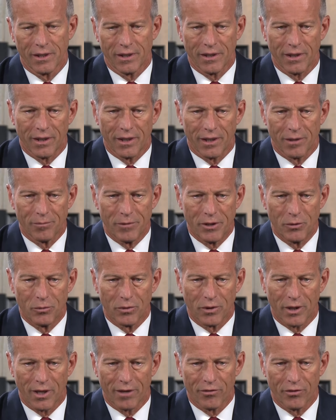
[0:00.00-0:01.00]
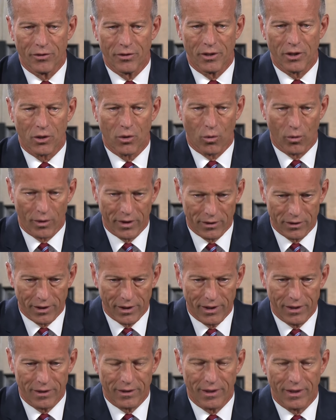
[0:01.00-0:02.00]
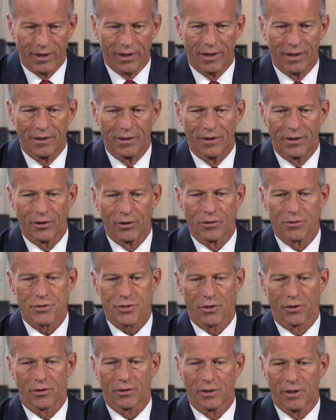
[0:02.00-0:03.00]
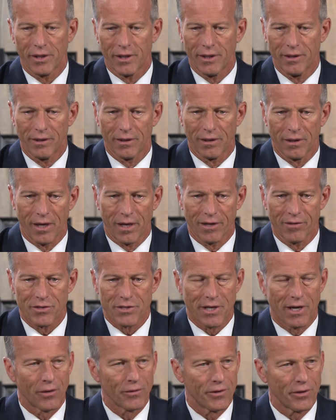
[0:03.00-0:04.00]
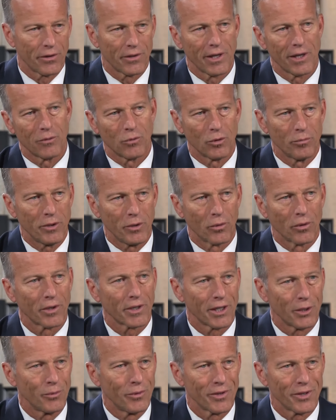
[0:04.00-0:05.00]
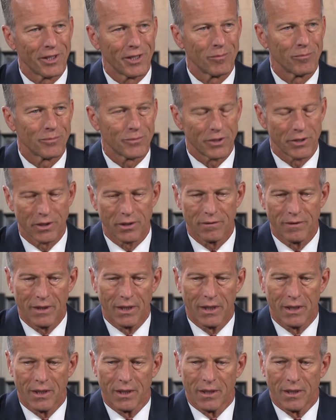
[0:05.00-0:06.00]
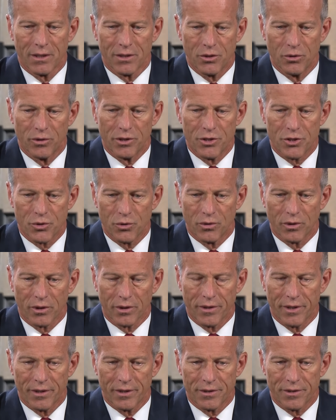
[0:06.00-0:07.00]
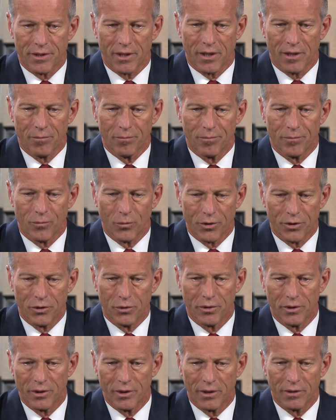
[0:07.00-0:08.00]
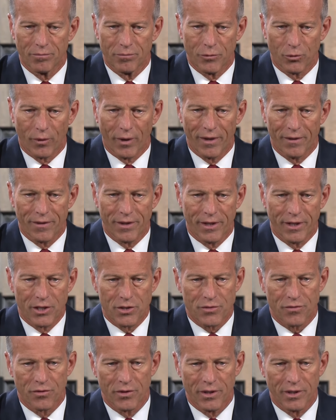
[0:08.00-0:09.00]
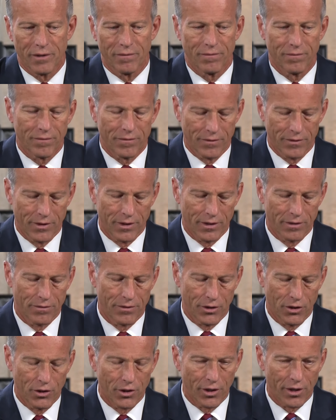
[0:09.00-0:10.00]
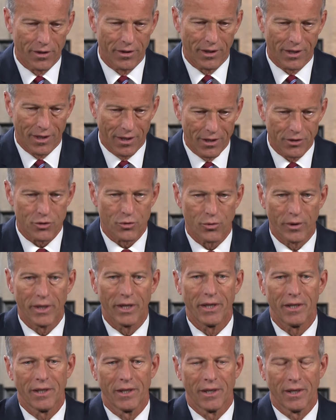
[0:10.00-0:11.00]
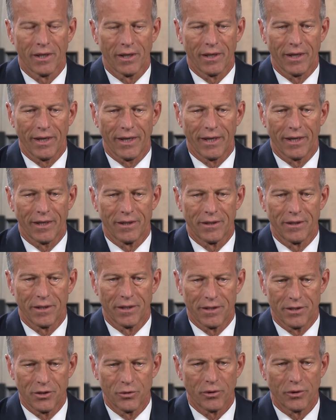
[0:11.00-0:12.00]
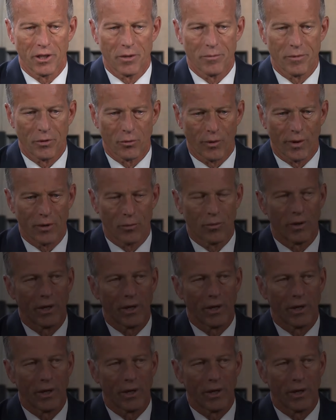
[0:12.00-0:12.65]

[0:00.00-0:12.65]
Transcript: Um, he will govern accordingly, and there are certainly a lot of us out there that will be working with him to to ensure that um, we're doing the, the right things for the, the, the good of the country and, and doing them in the right